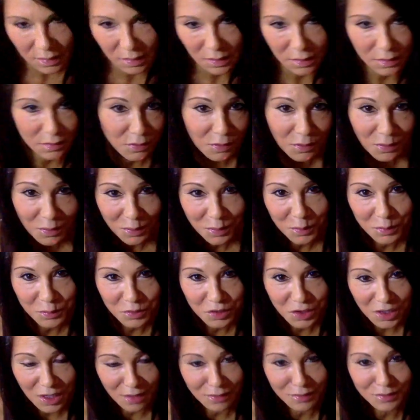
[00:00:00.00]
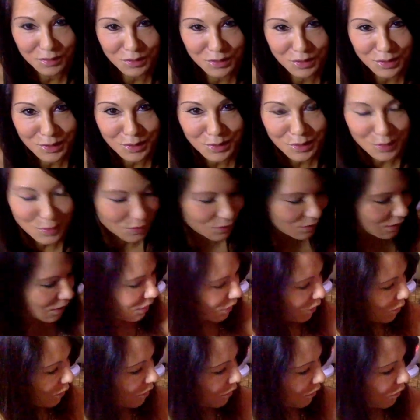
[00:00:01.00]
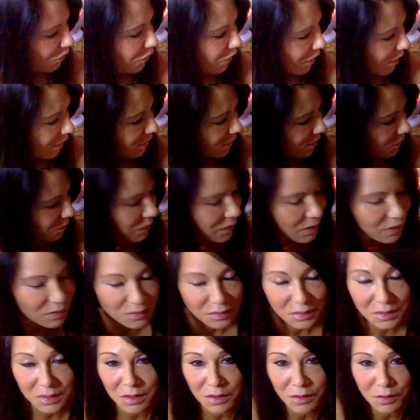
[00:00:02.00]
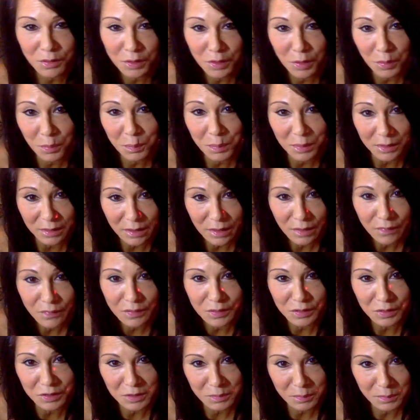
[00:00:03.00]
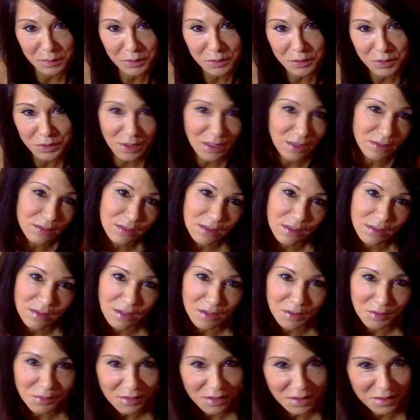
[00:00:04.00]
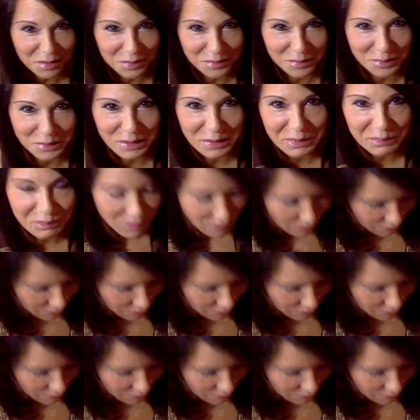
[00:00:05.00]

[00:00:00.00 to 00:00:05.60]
and your own challenges that you can face, but it's through your belief and your spirituality that you'll get through it.